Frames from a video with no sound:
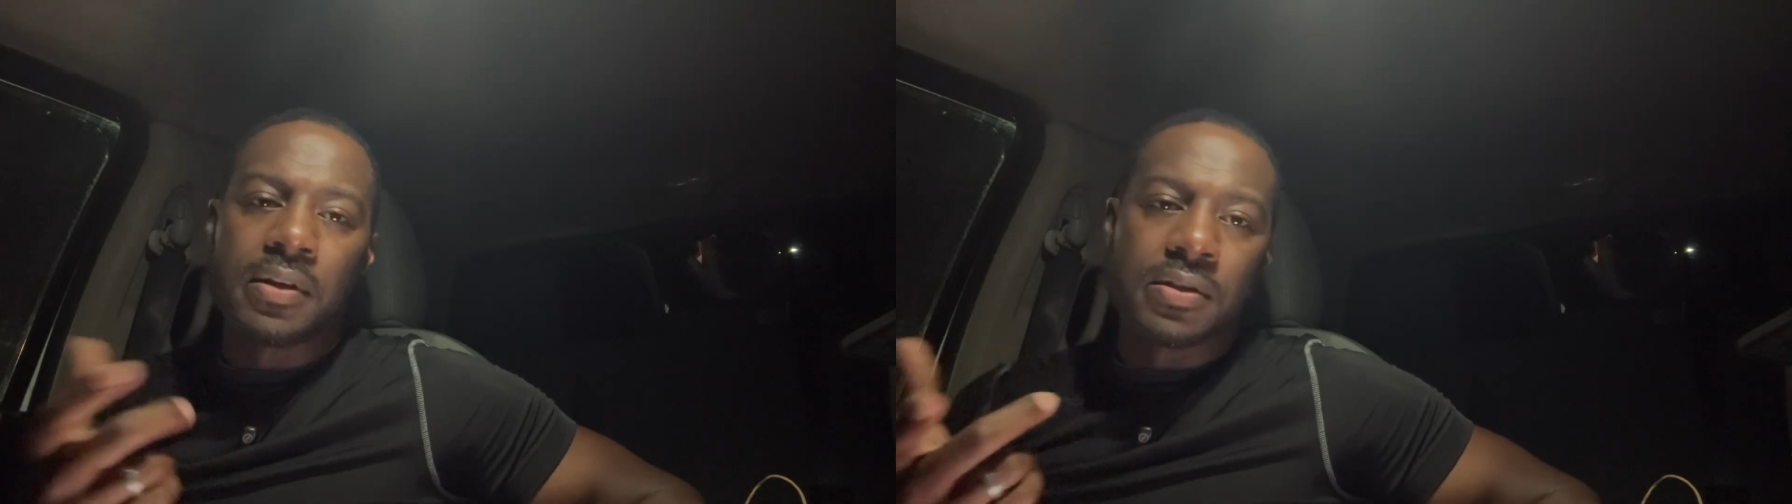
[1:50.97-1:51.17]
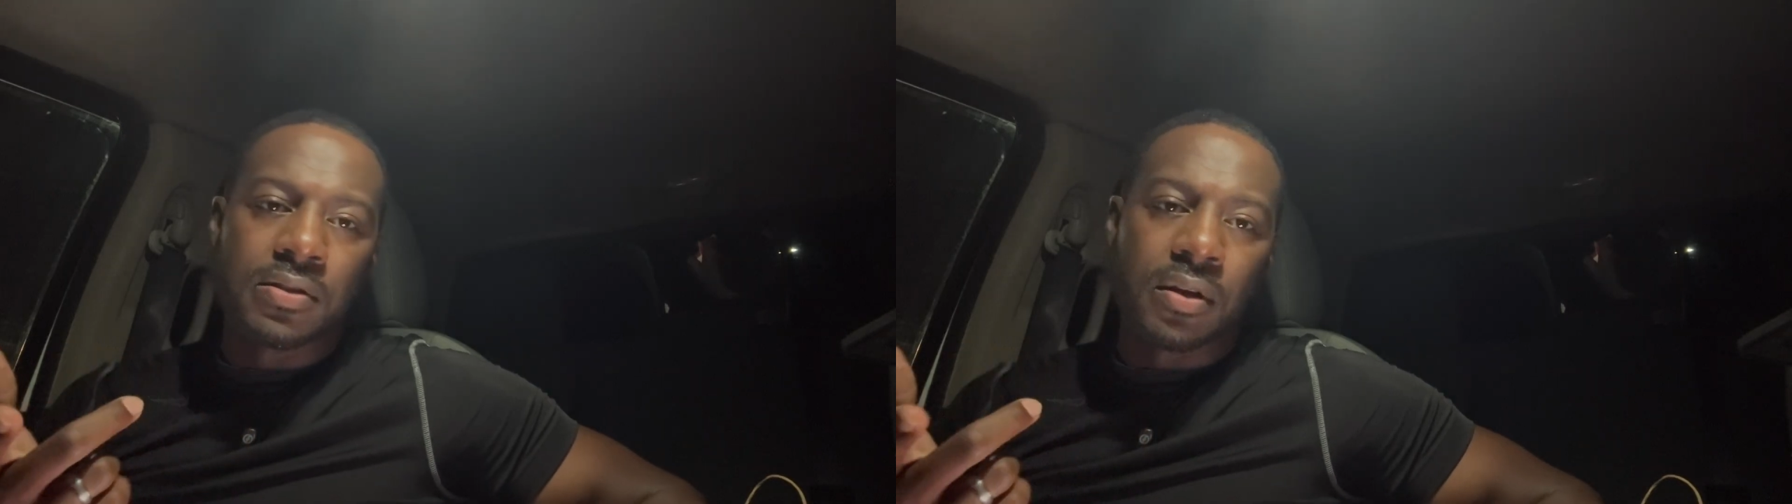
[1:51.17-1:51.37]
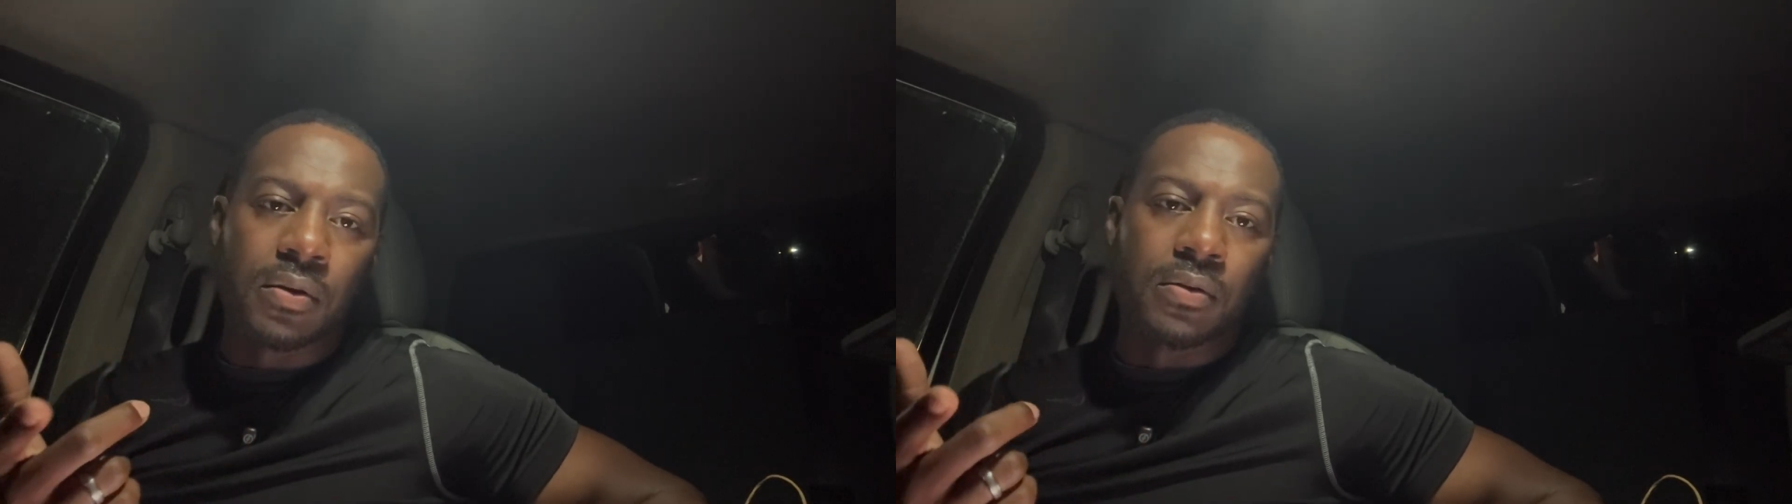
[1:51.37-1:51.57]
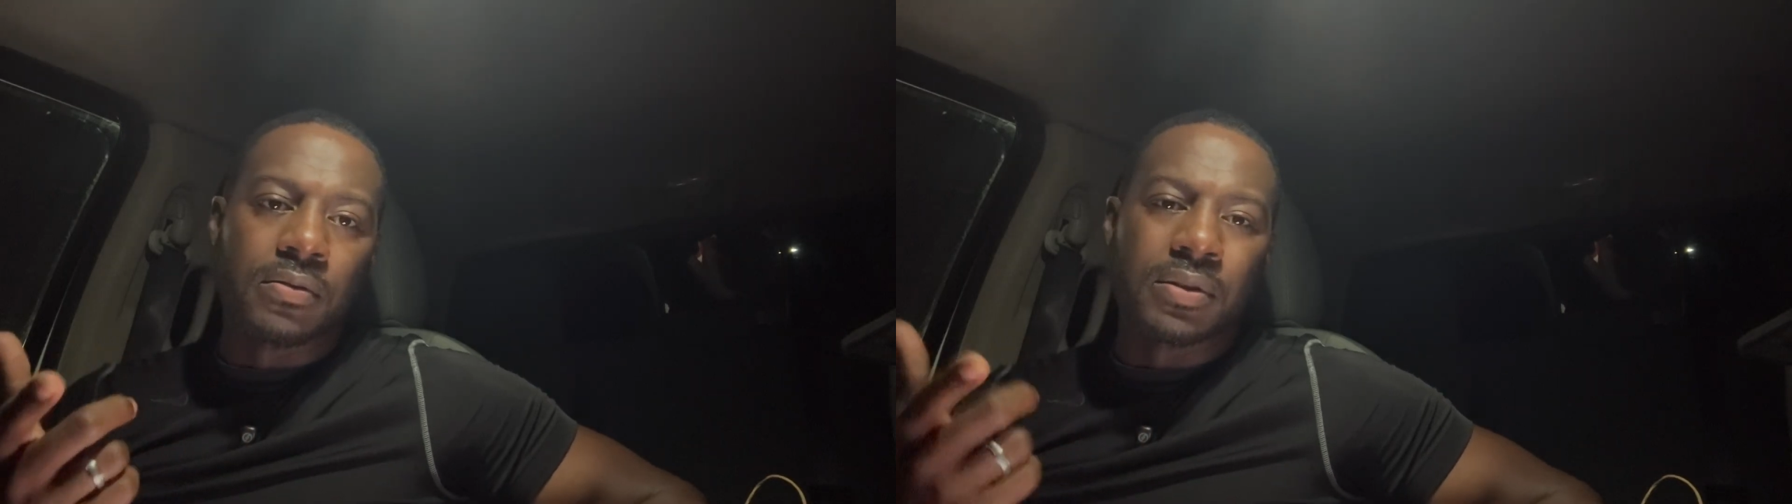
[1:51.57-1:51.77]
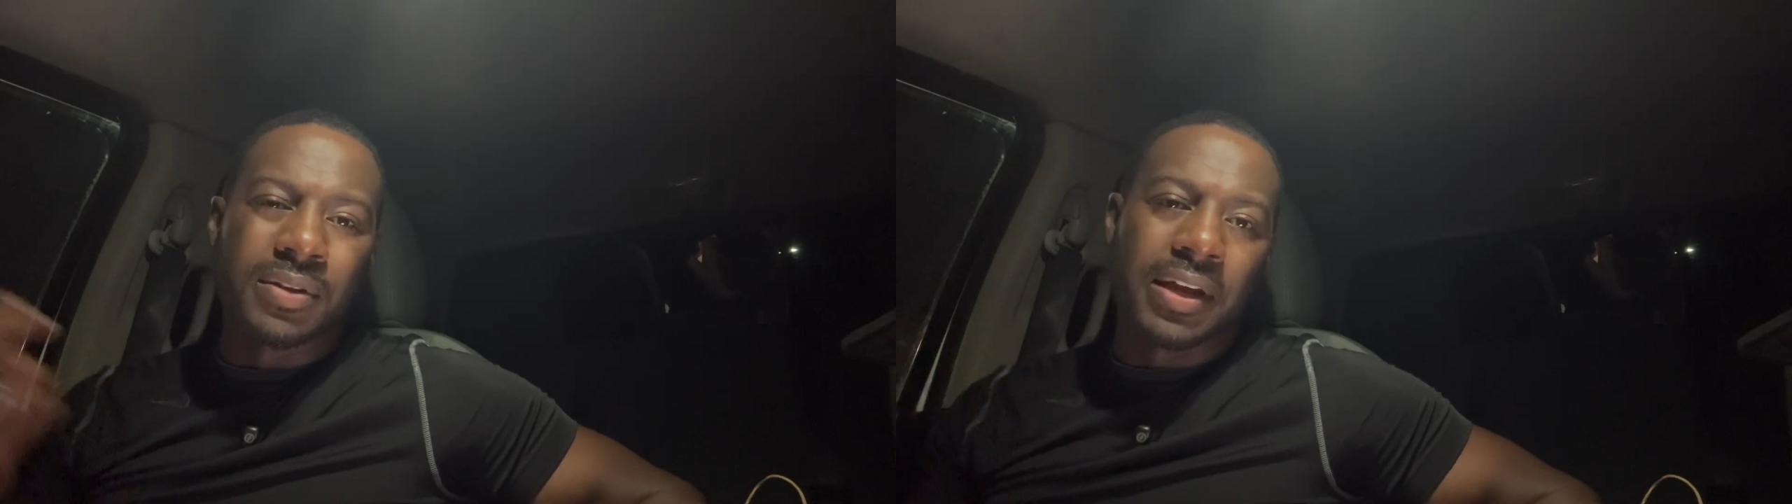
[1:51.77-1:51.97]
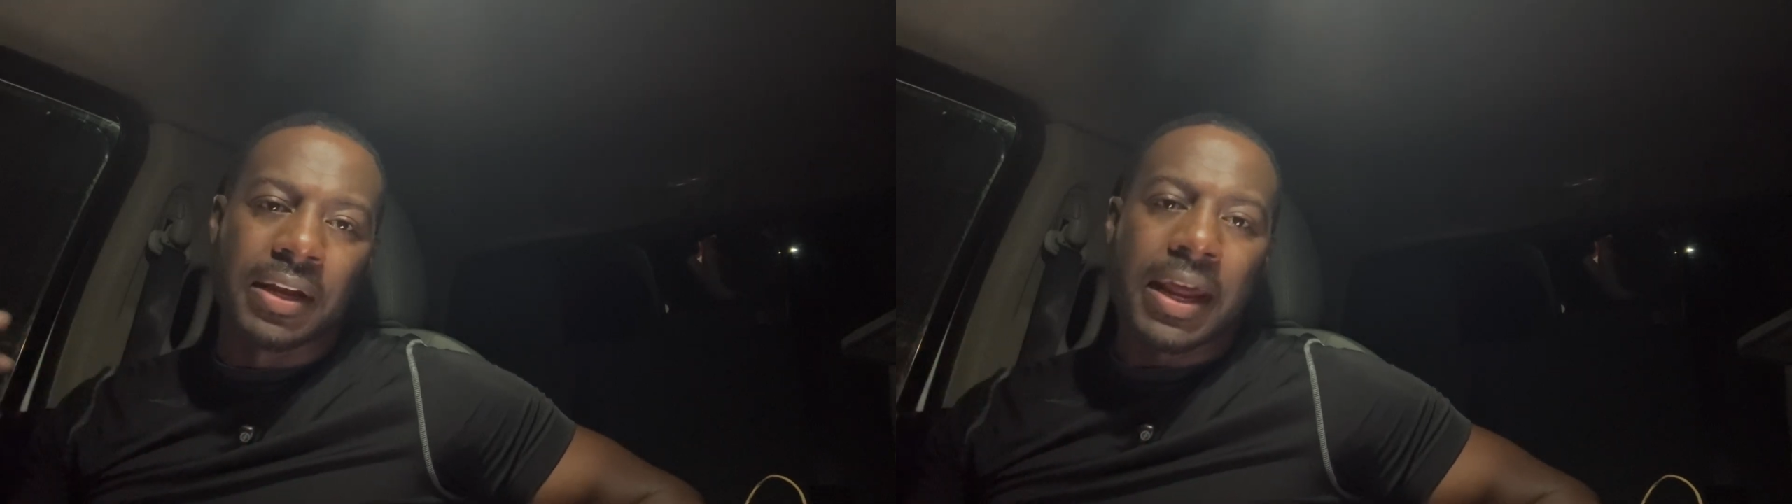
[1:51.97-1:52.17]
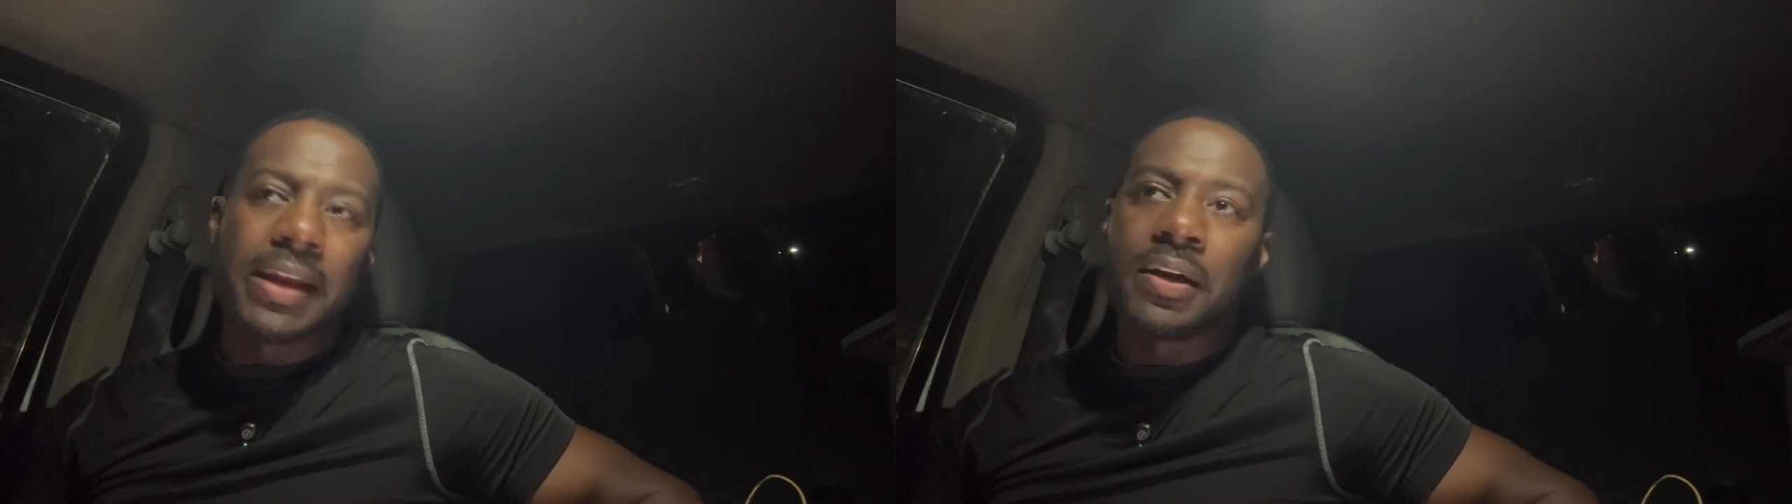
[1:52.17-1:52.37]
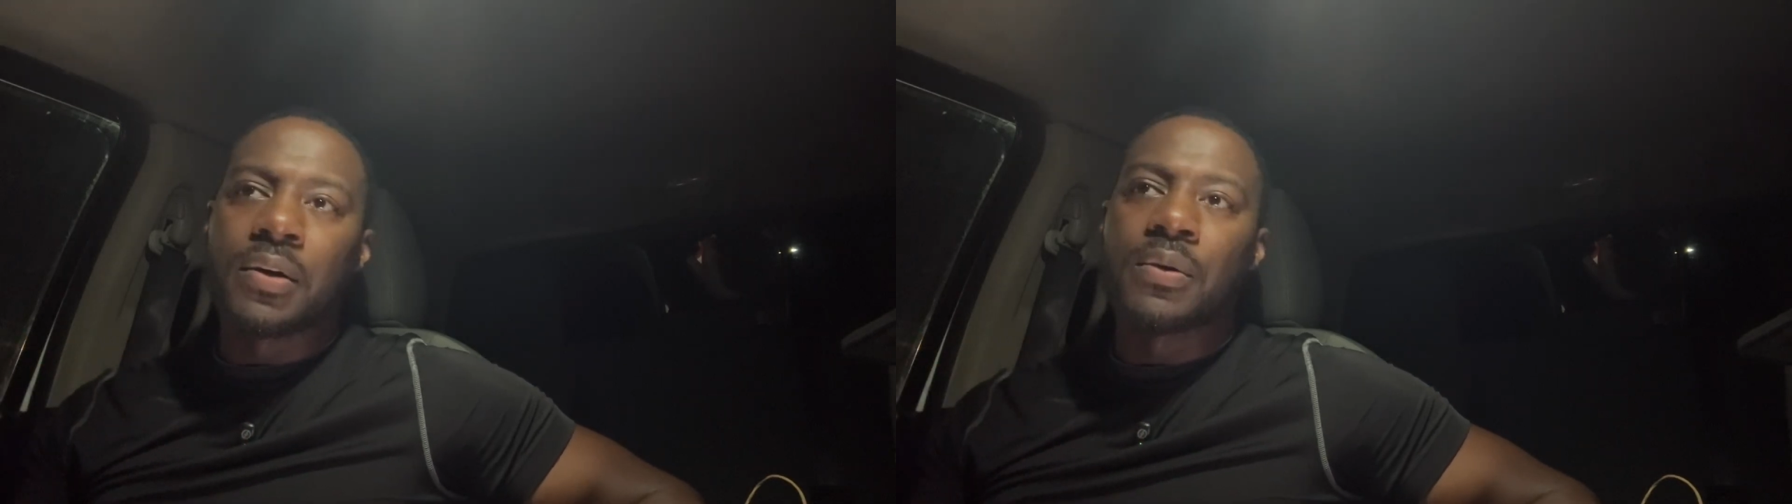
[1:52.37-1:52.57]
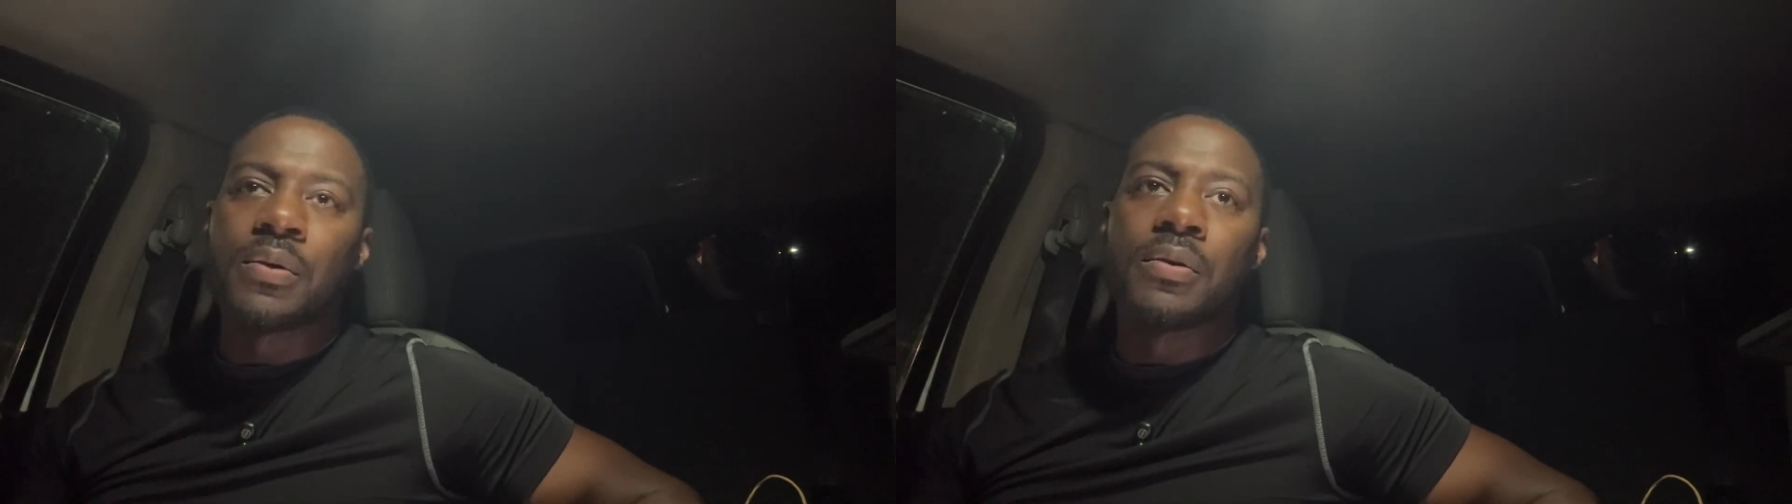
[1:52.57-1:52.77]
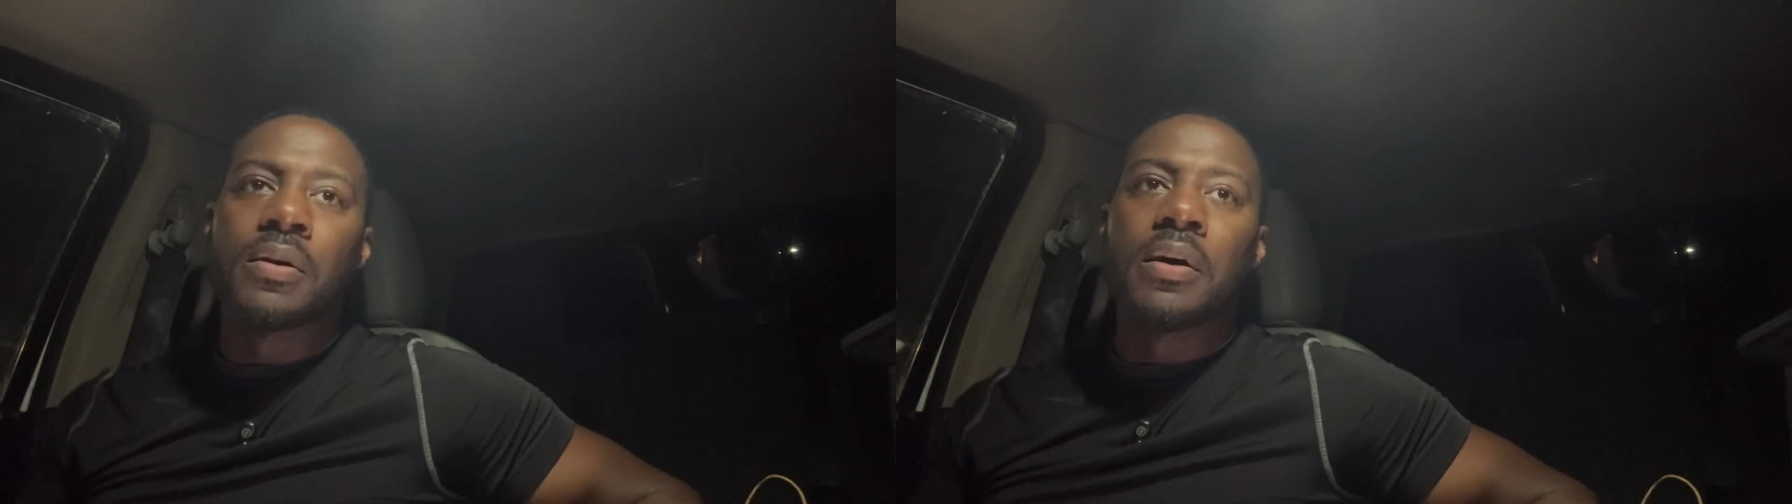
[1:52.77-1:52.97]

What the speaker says: So yeah, light load.